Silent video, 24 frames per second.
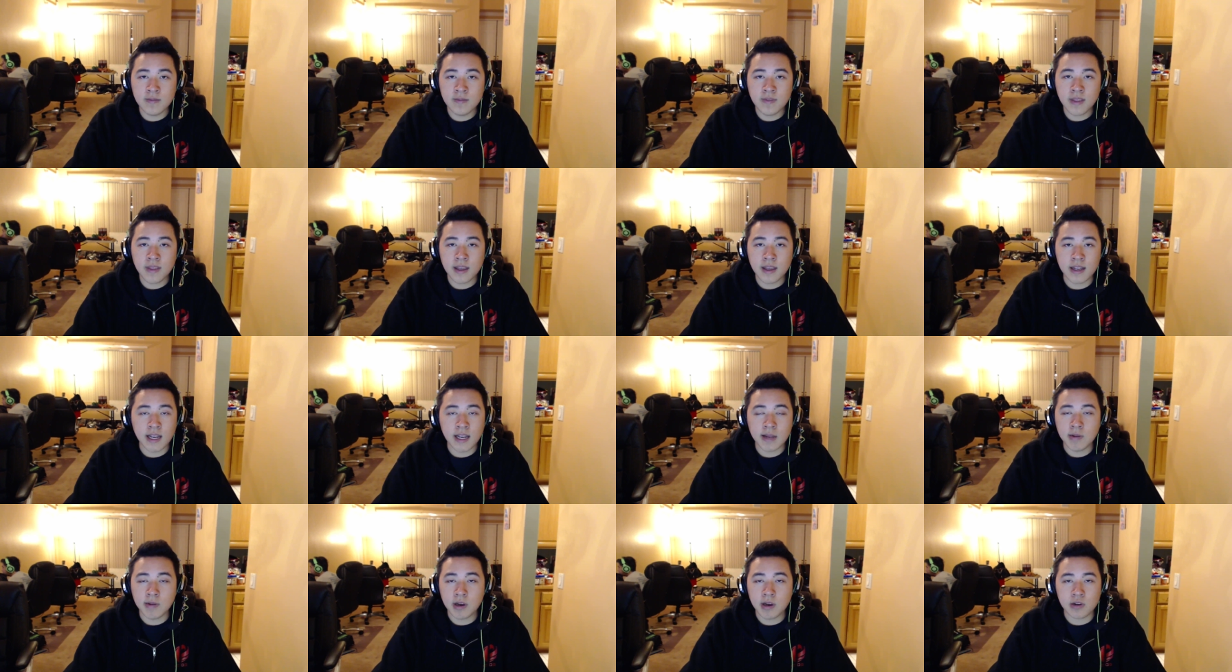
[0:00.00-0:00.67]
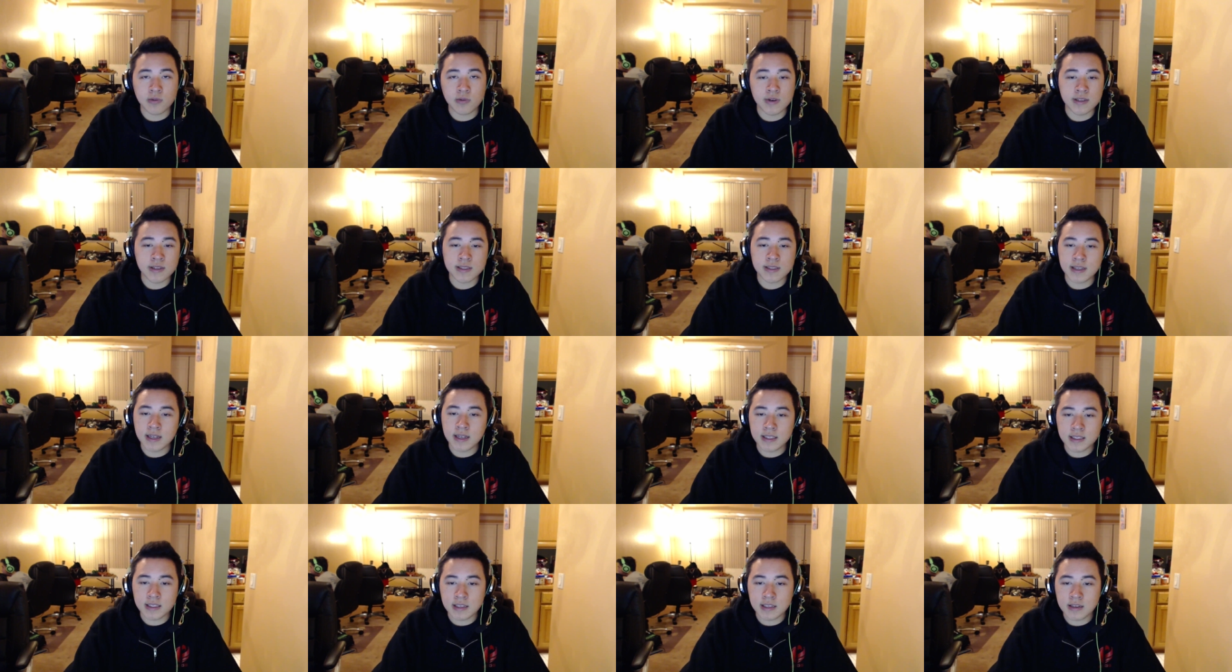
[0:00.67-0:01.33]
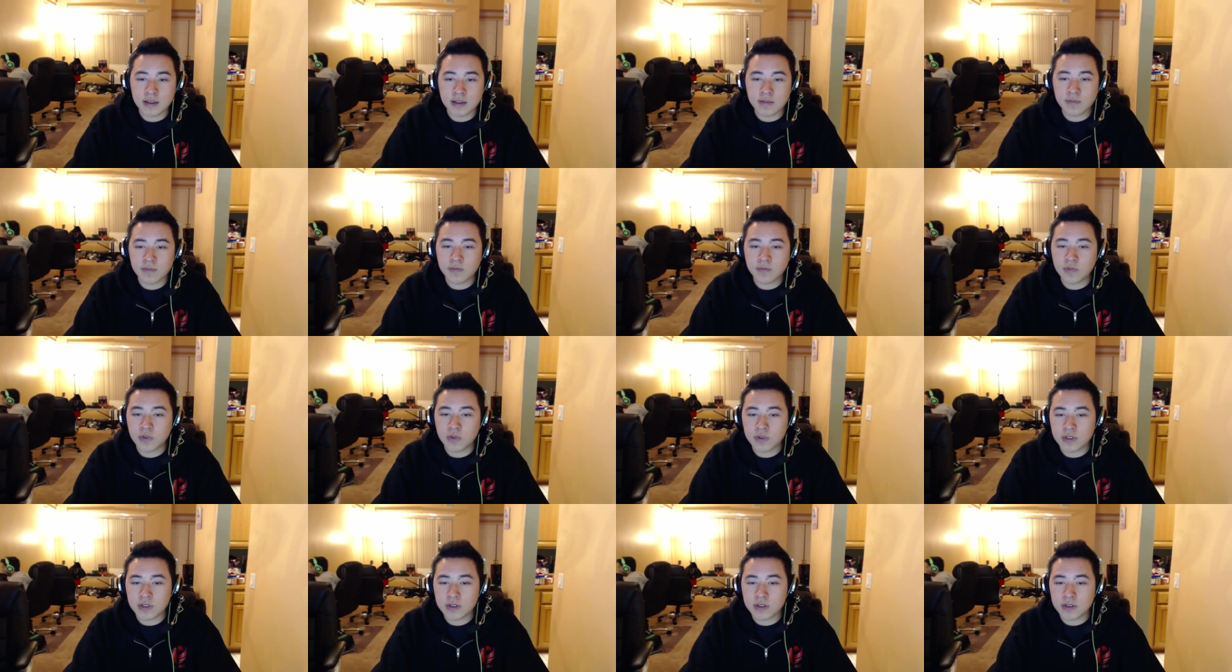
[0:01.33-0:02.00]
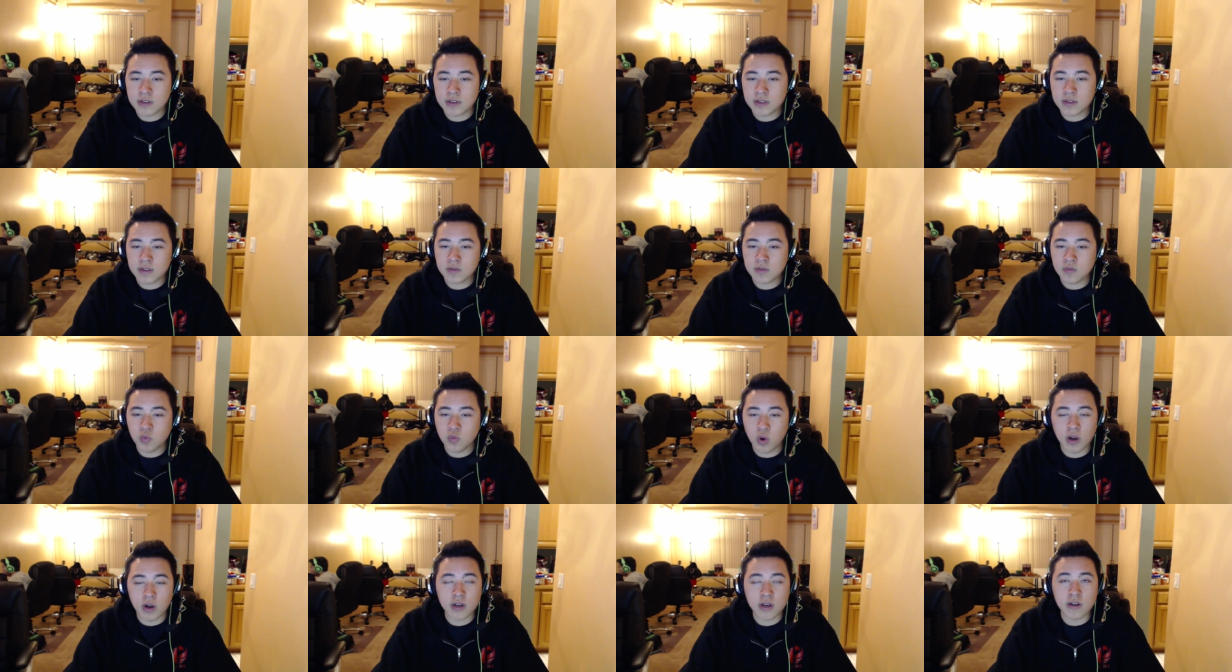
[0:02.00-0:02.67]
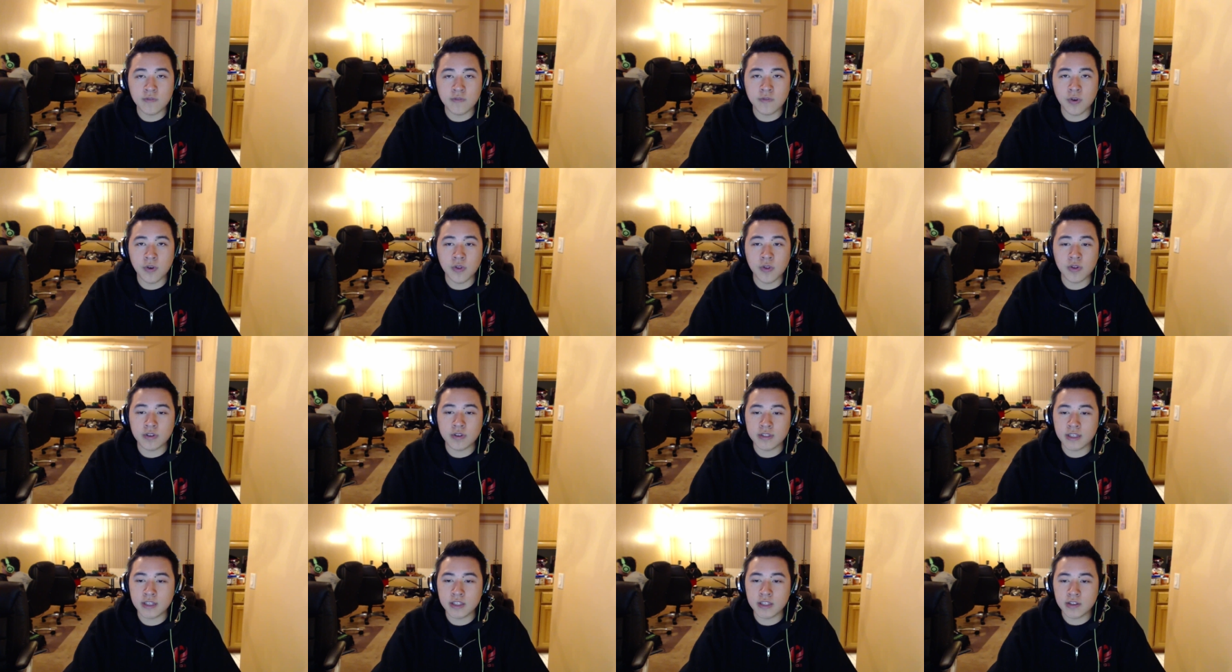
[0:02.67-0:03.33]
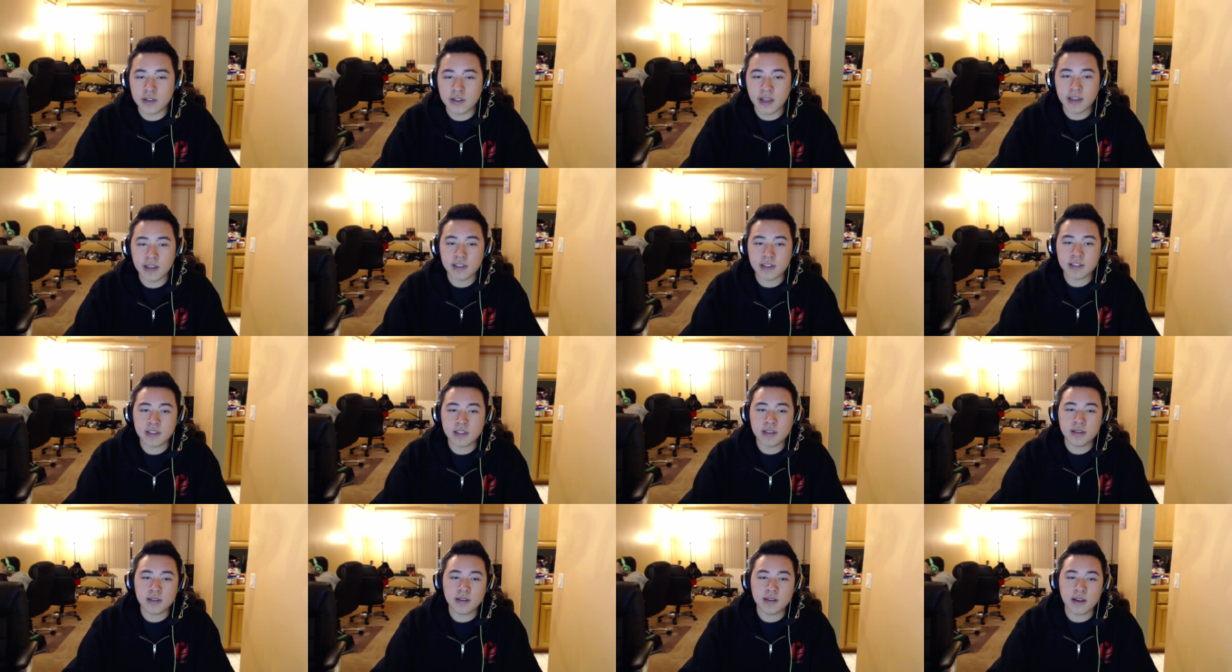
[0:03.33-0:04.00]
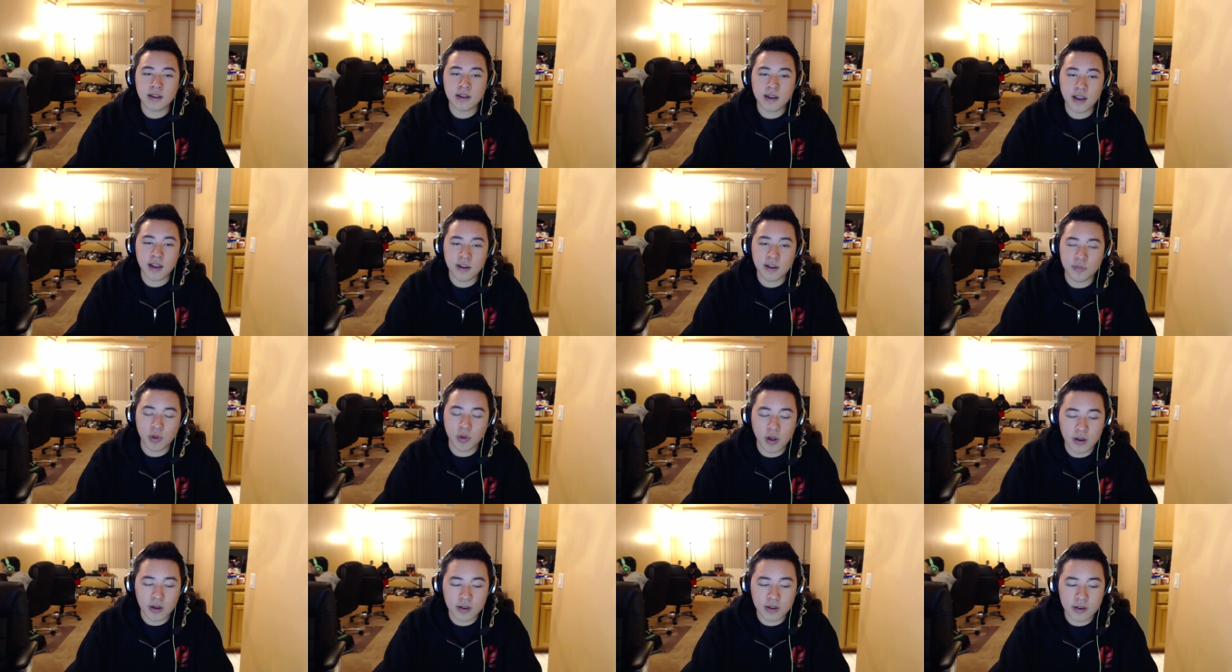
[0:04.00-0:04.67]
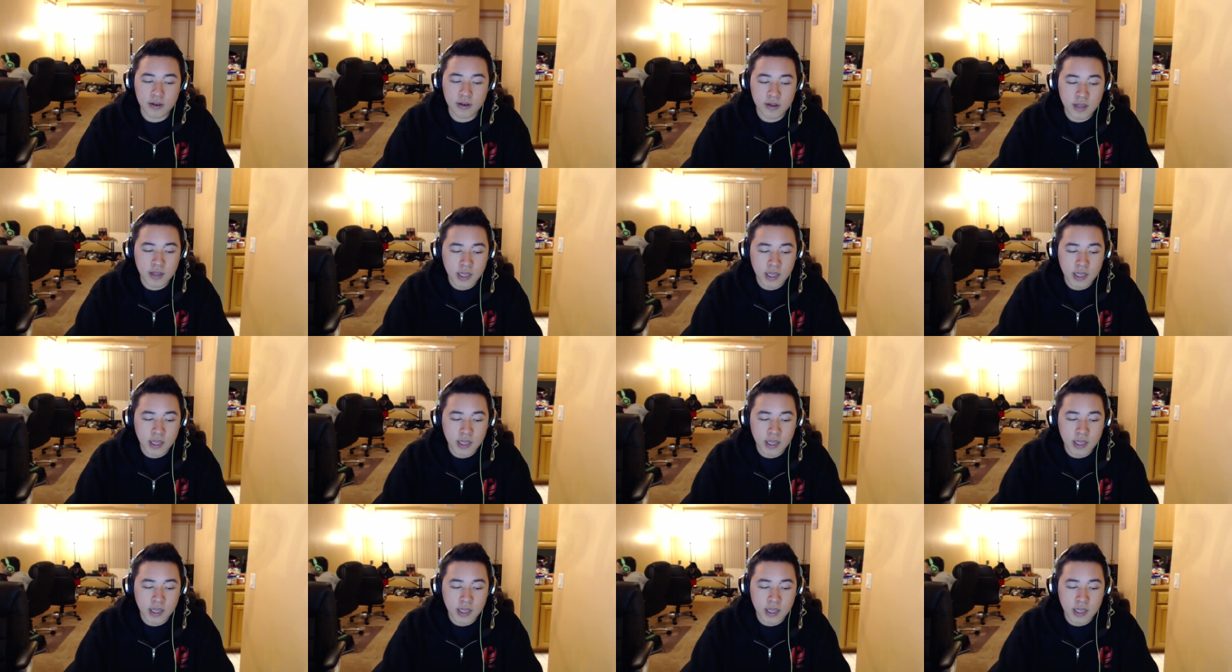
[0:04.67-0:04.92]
And I'm not criticizing him for wanting to further his education. I applaud it.